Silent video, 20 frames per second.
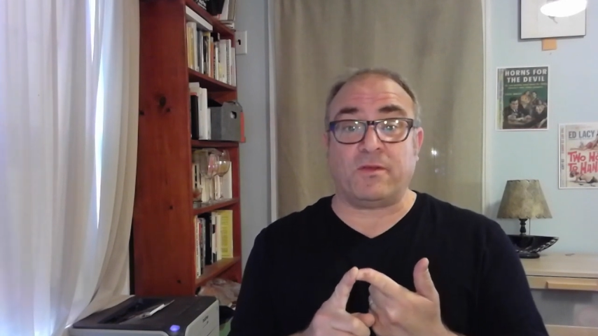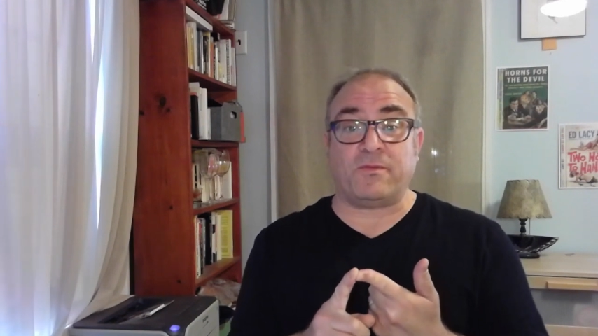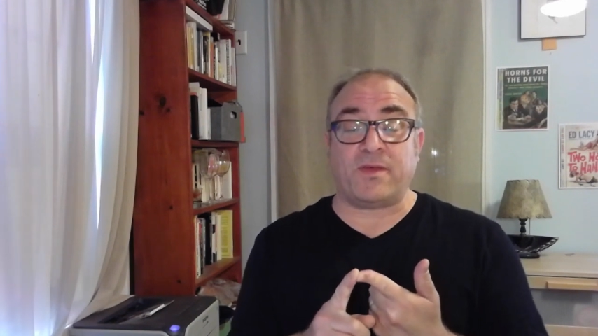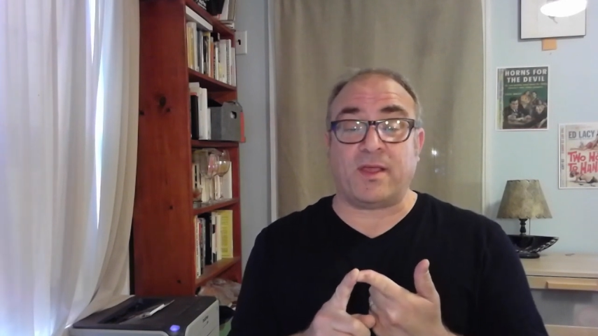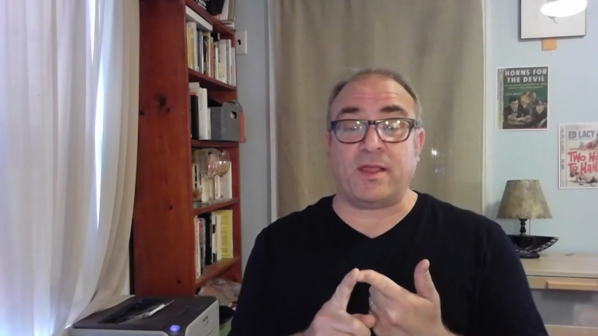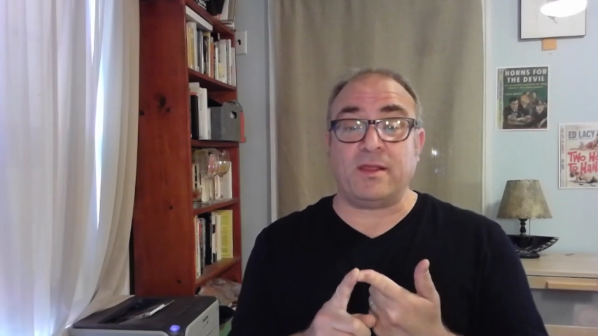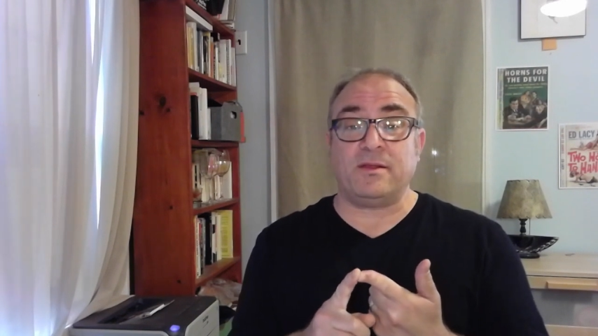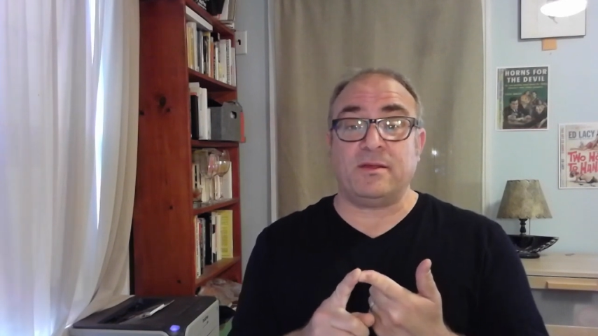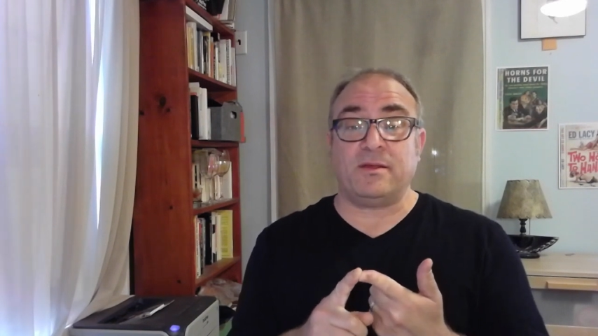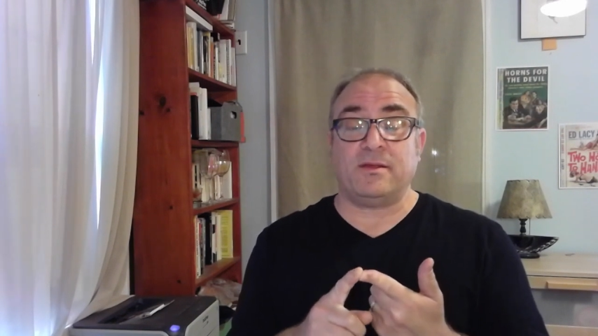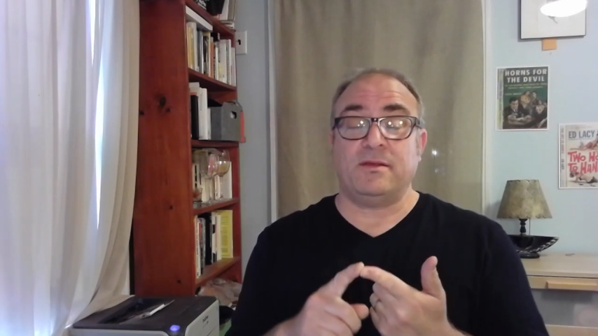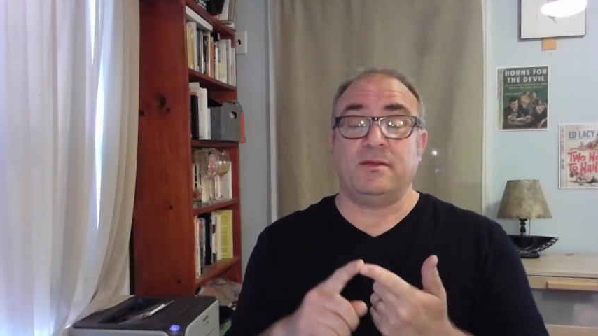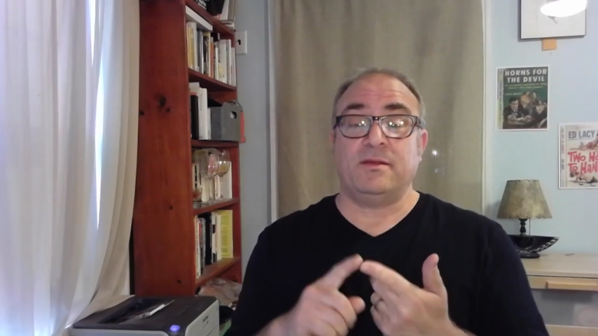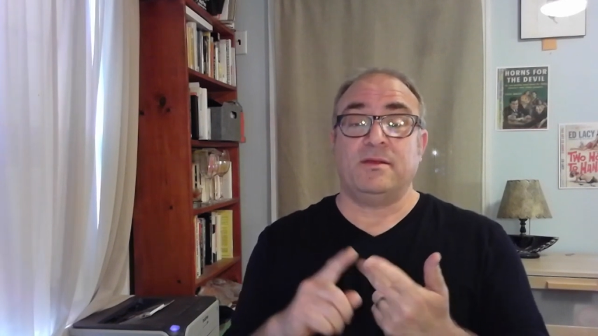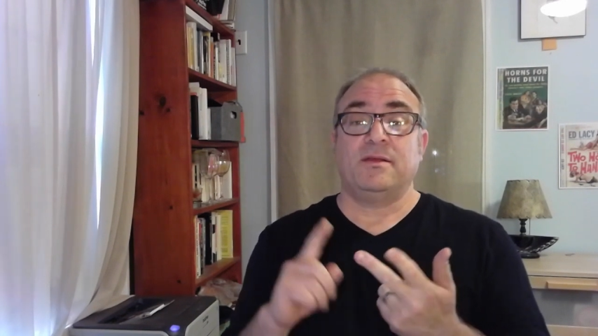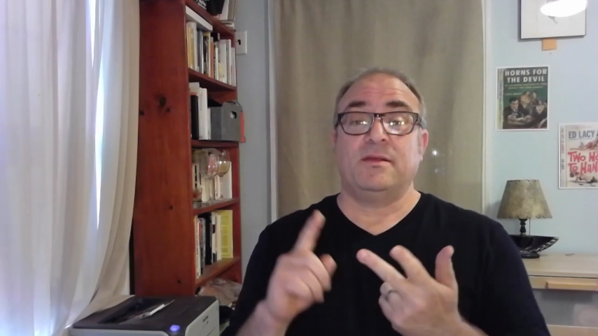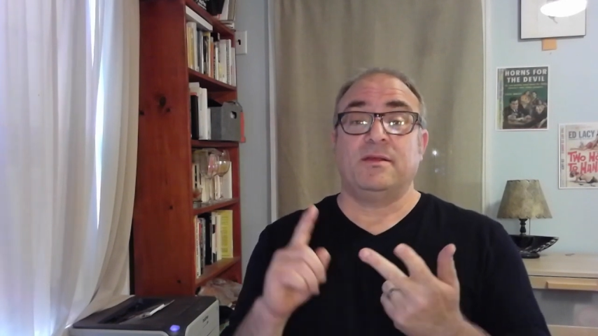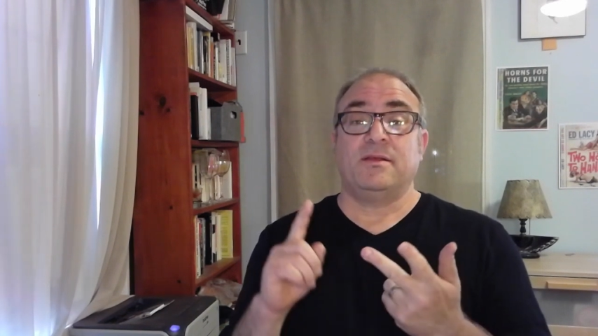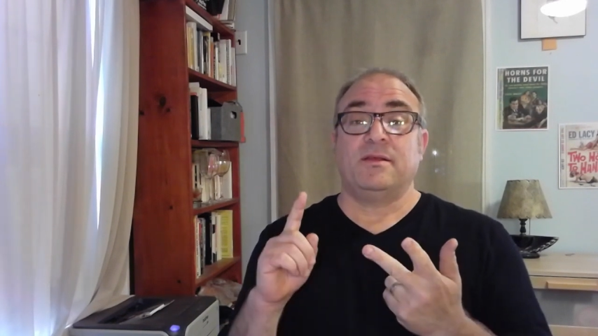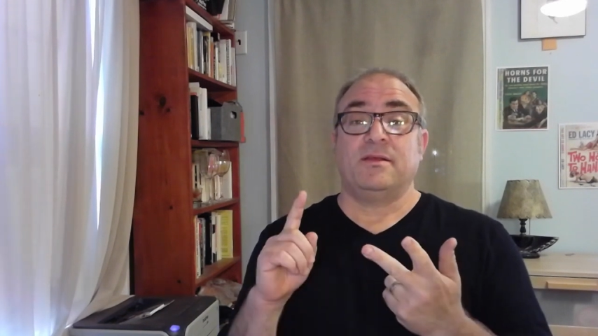faint.
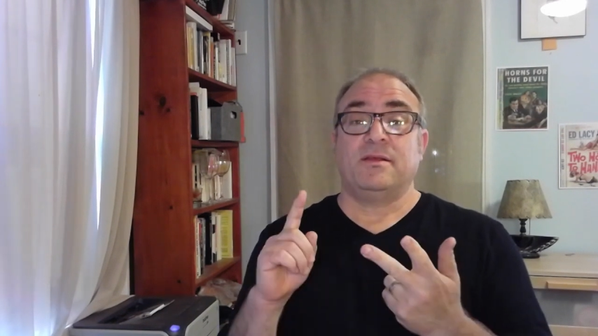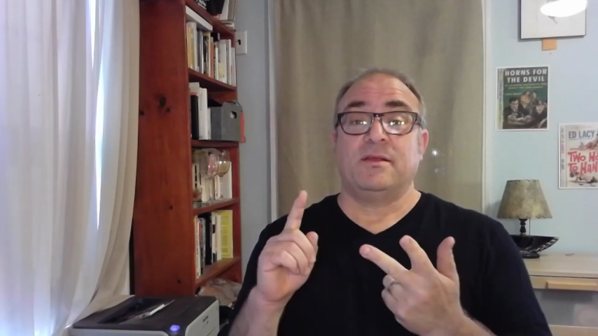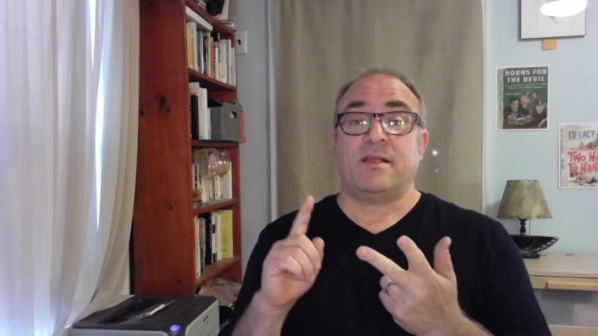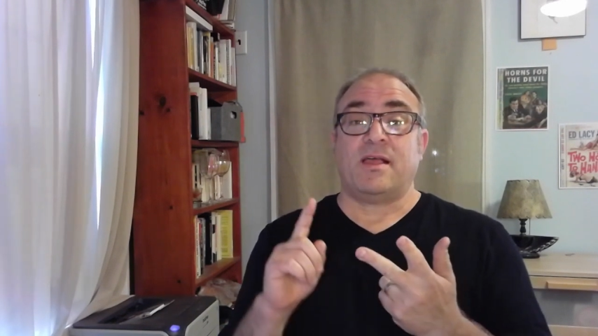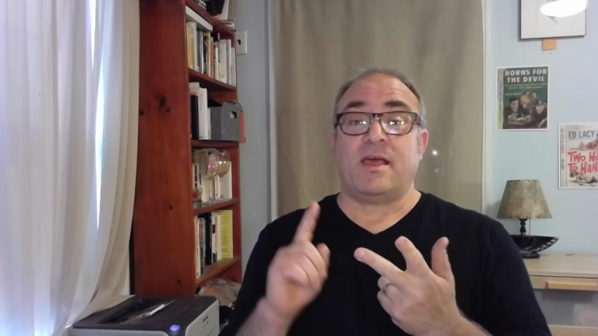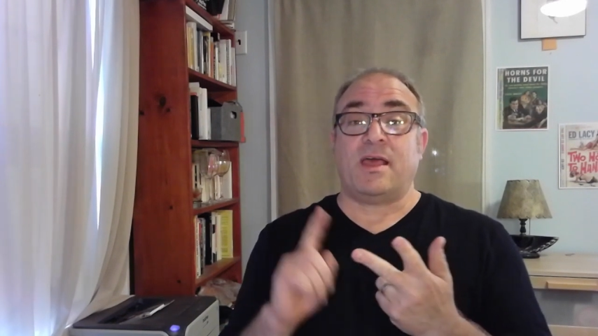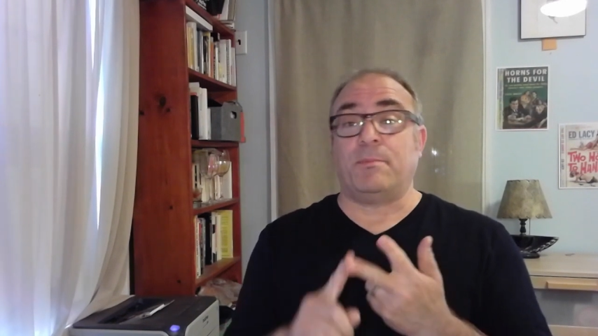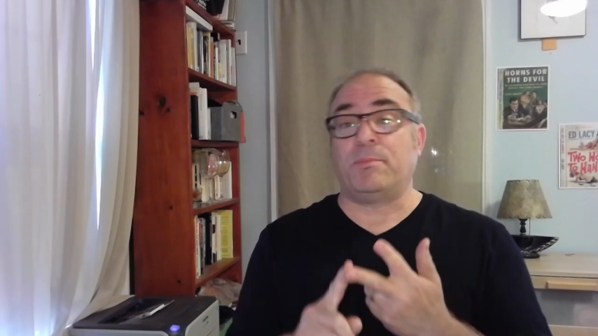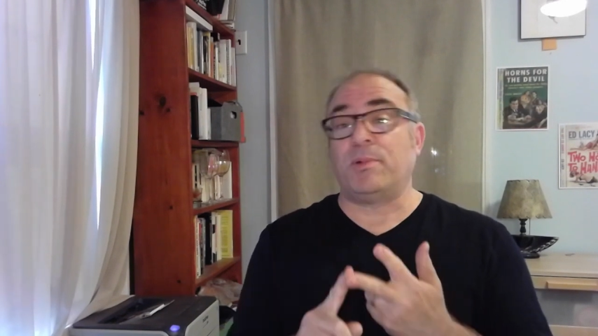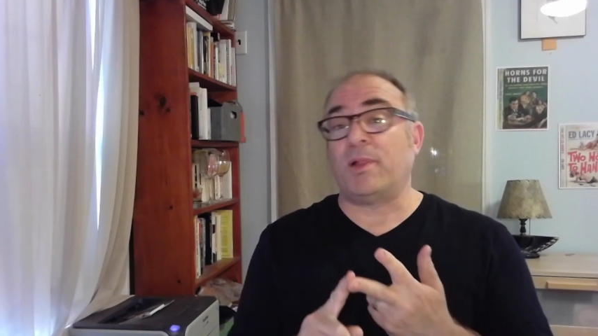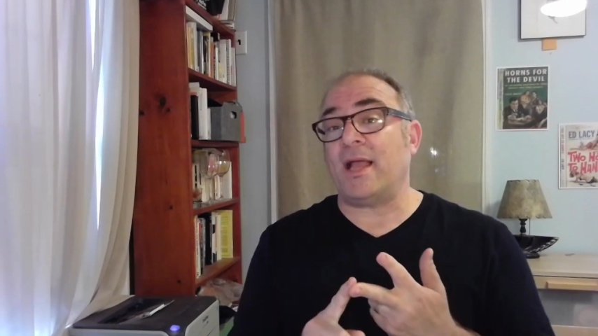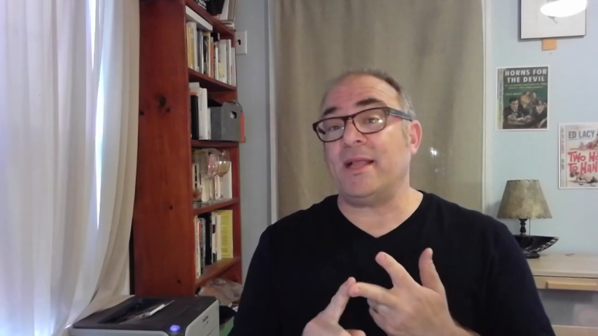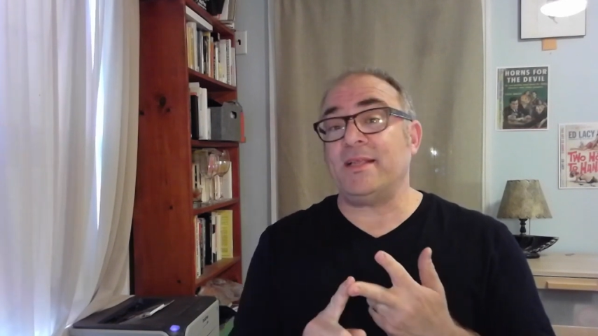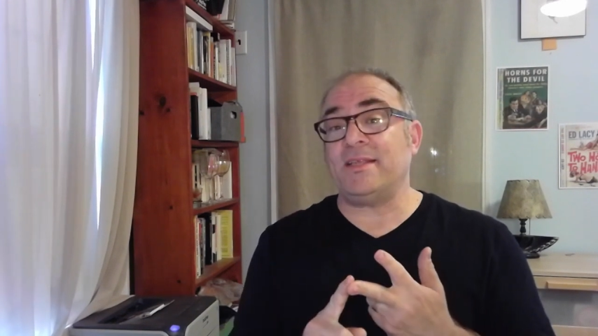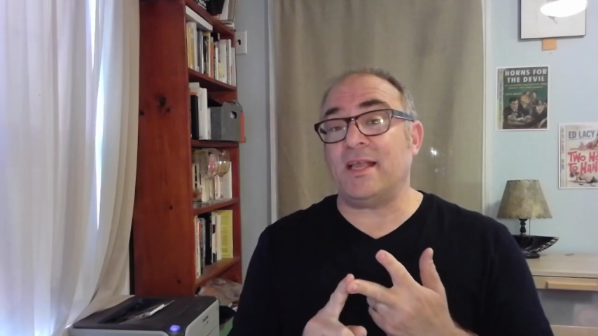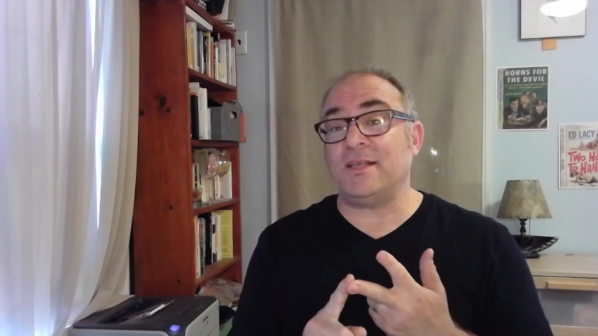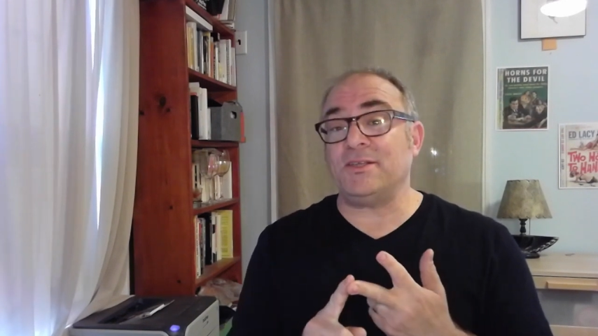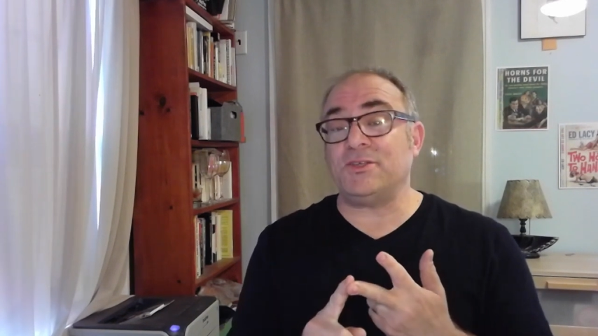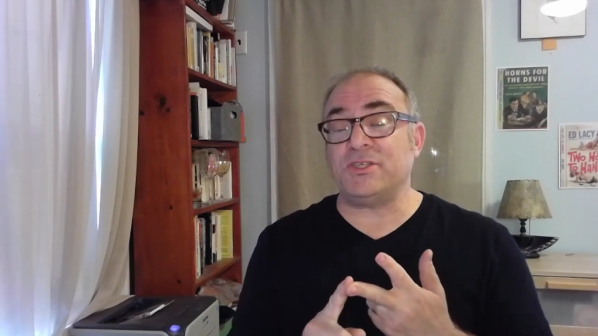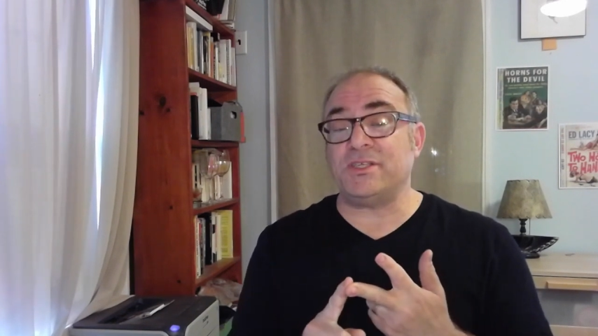And apply
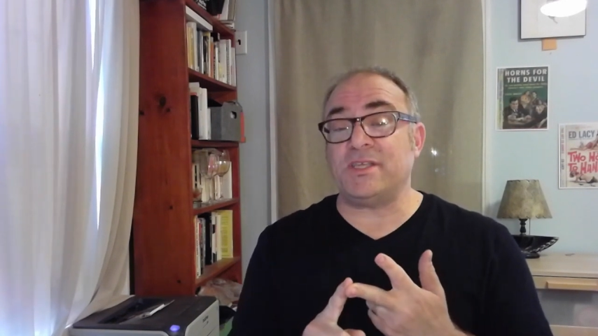tension